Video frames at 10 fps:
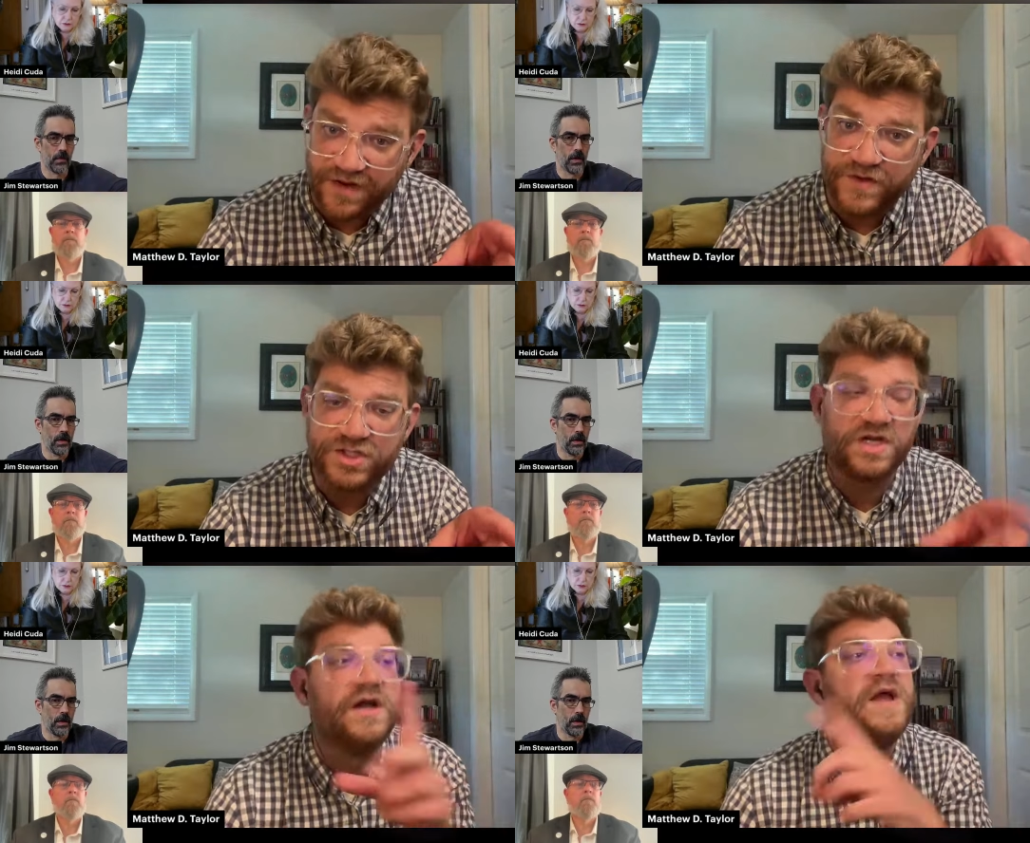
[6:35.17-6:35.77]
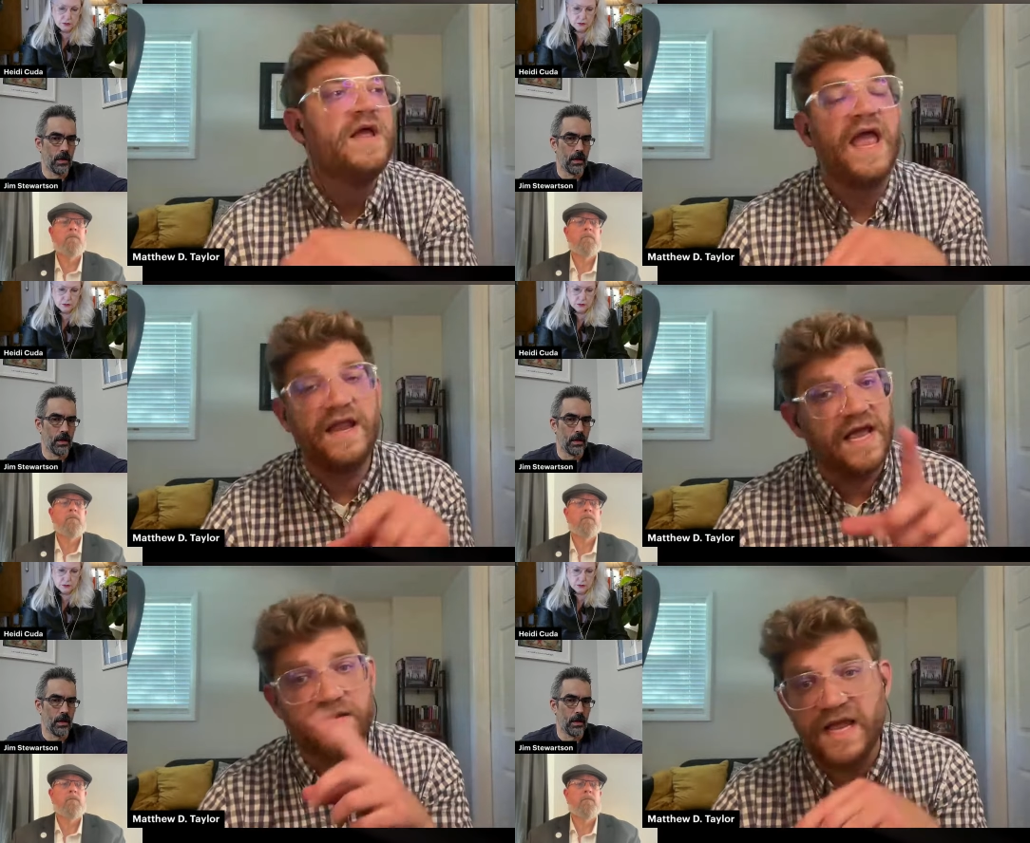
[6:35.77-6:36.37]
Speaker 1: there for sure,
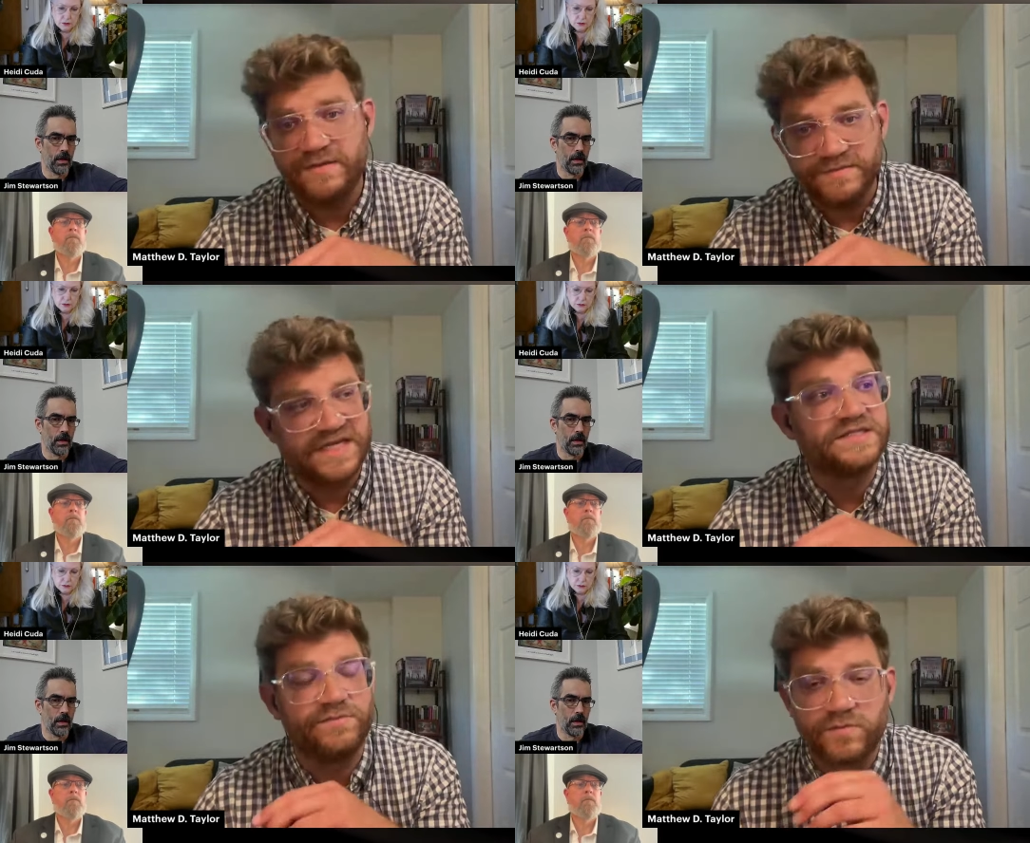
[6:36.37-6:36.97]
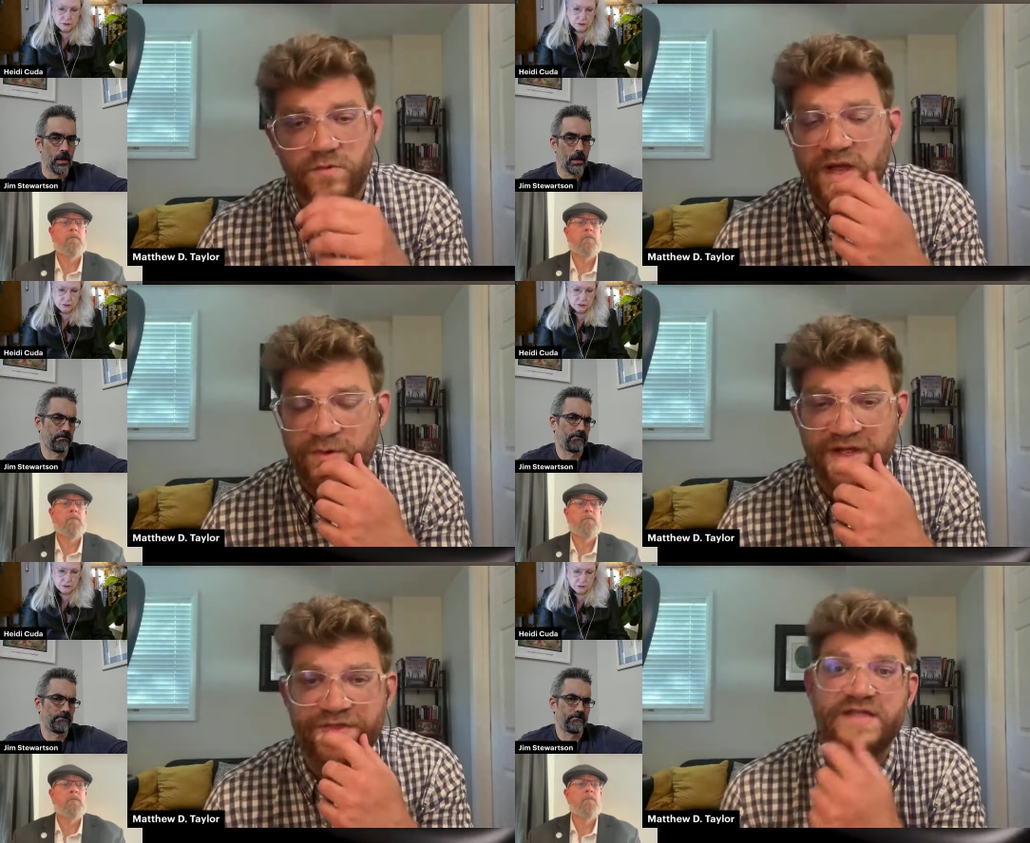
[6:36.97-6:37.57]
and and, and said some
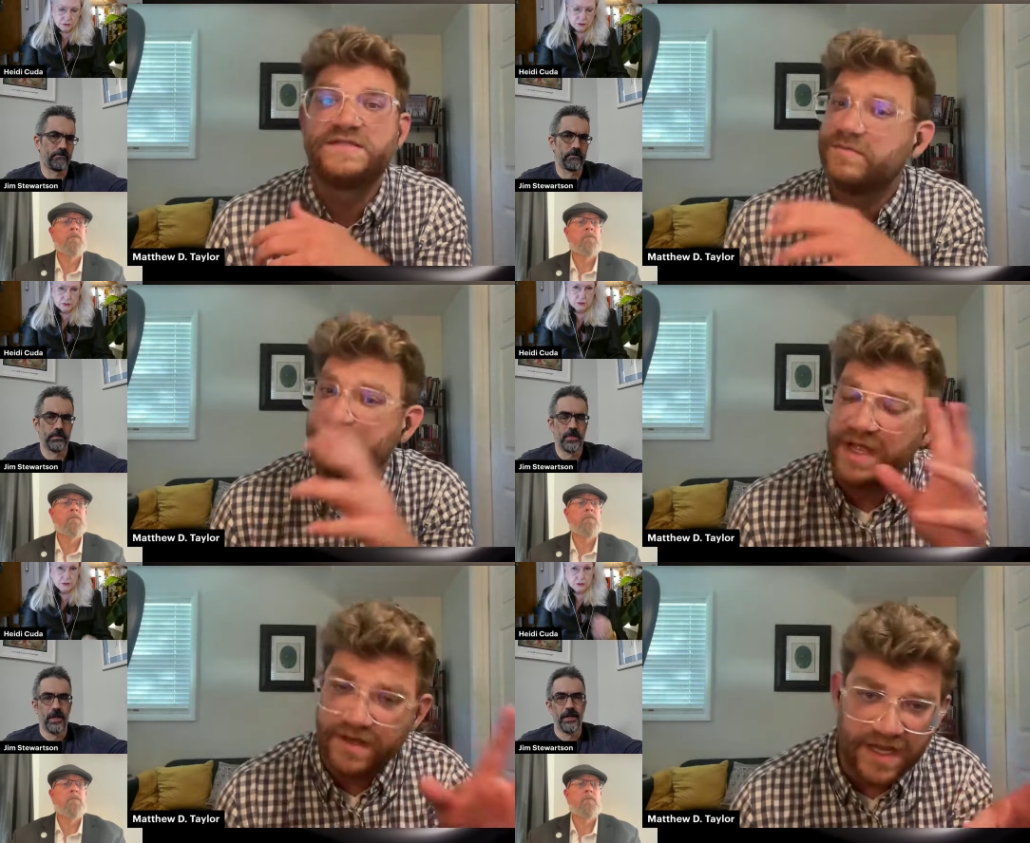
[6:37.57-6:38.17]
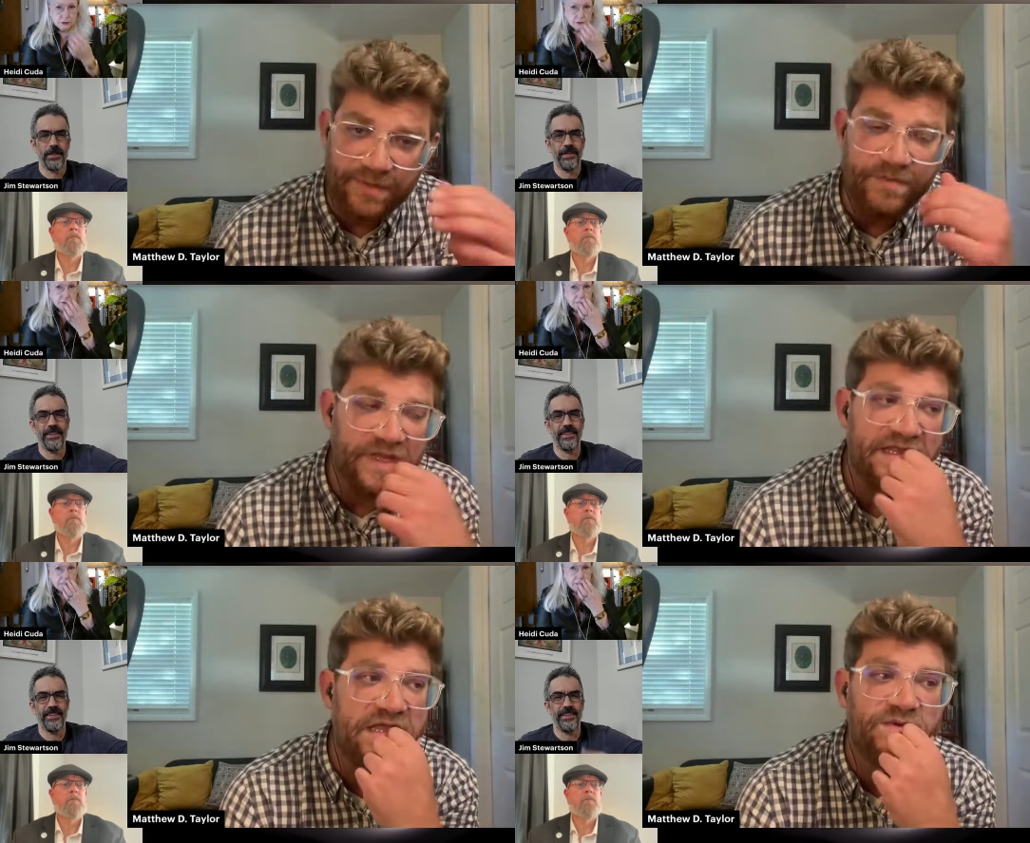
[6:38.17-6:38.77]
quite wild things. But um,
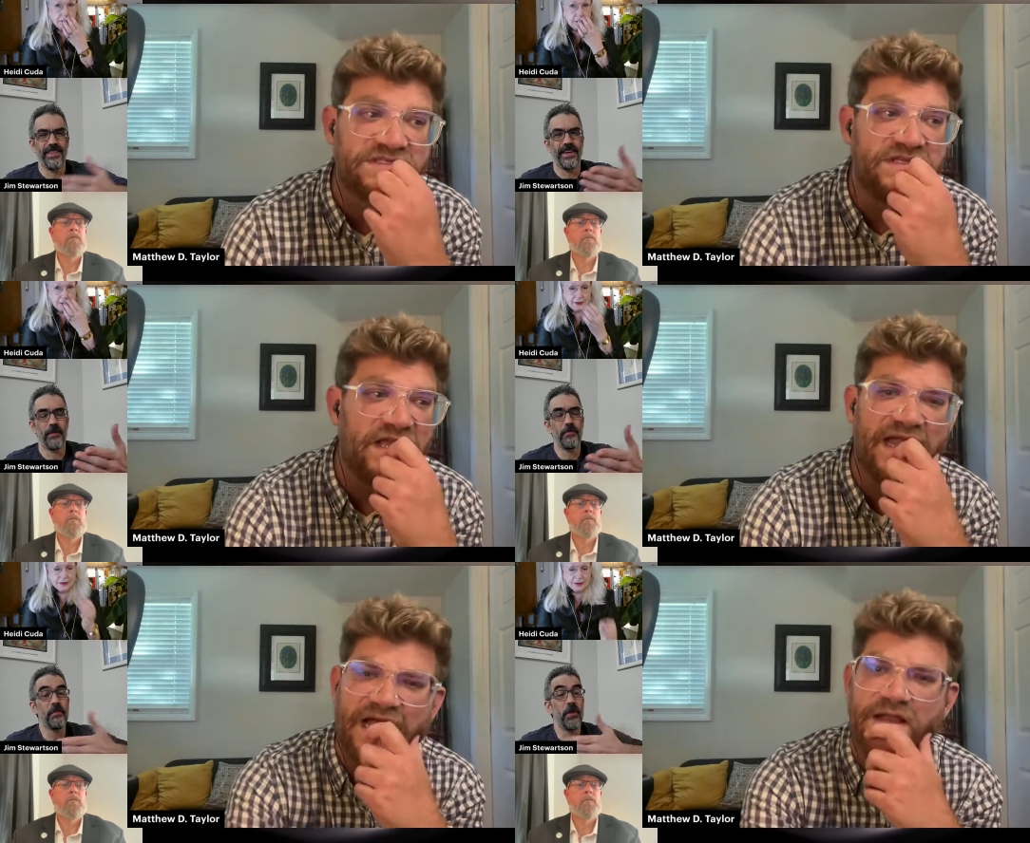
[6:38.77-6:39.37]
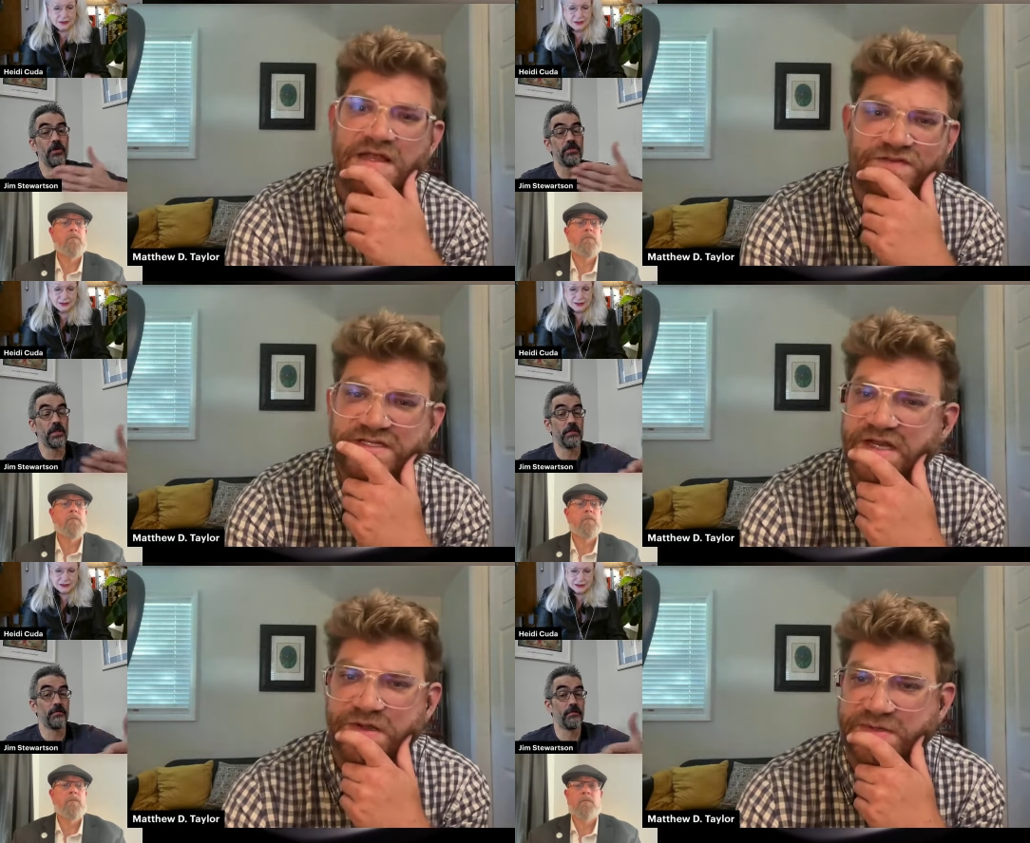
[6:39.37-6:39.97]
he was. He, I mean, I, most,
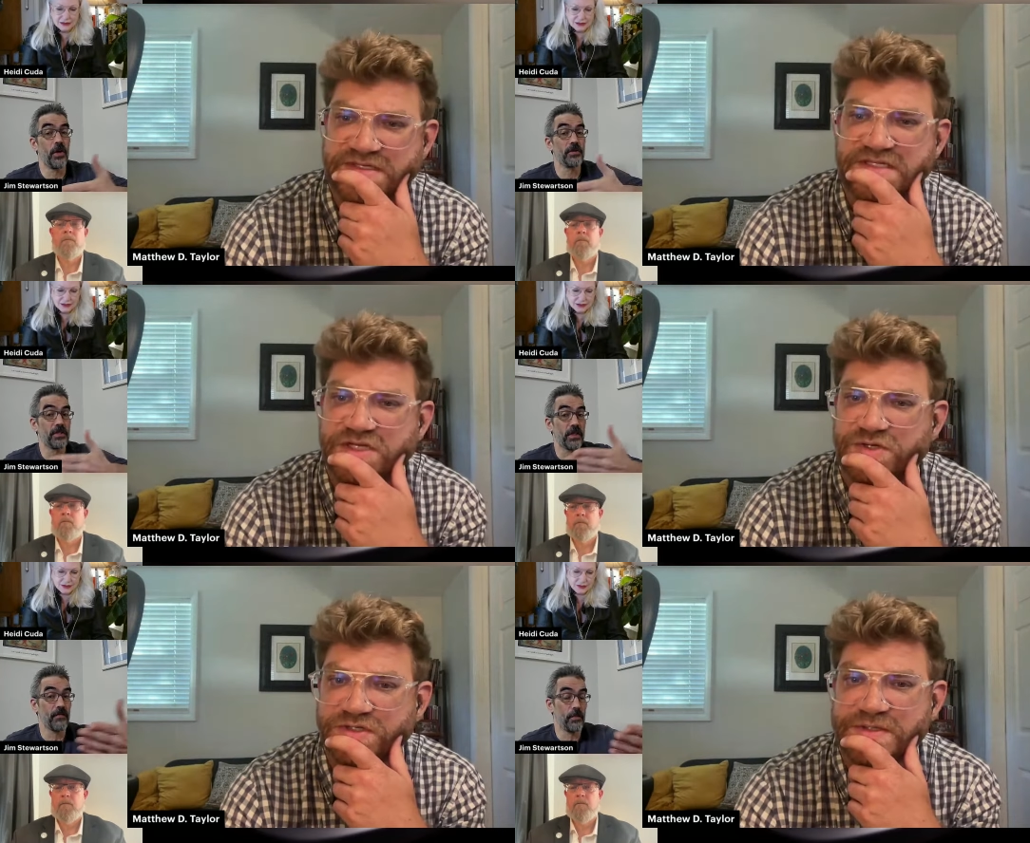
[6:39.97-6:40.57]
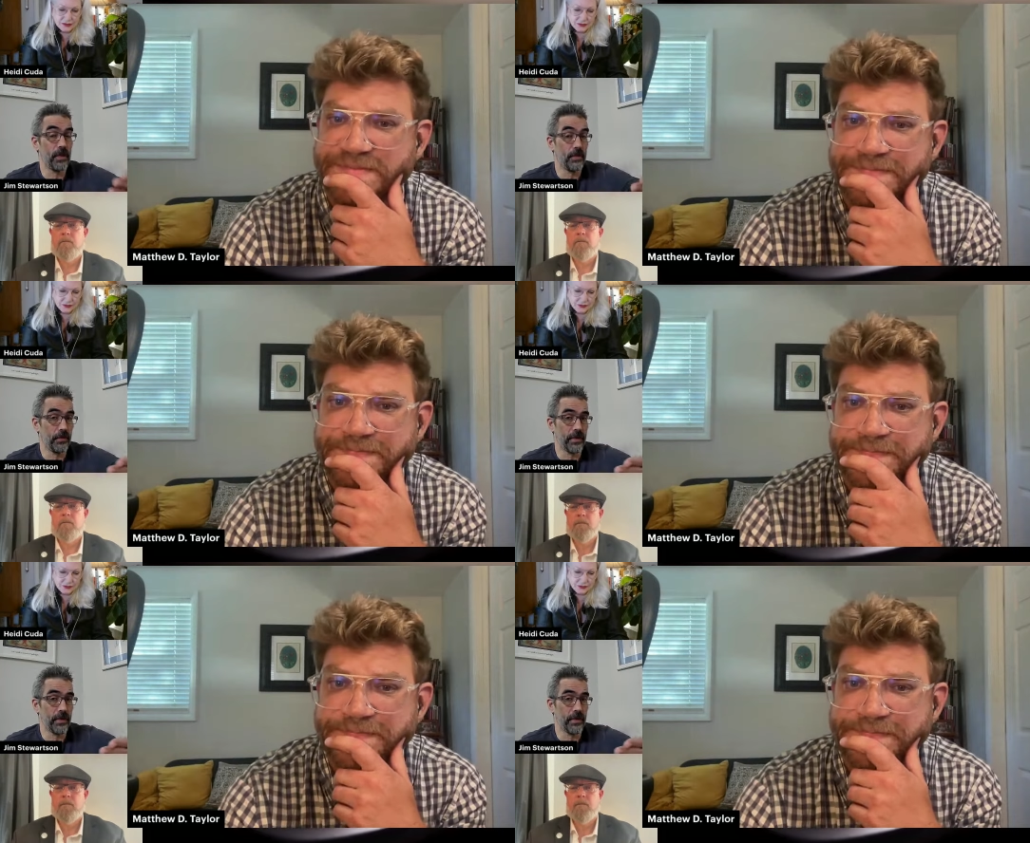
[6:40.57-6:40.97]
of, know, most of
Speaker 2: the people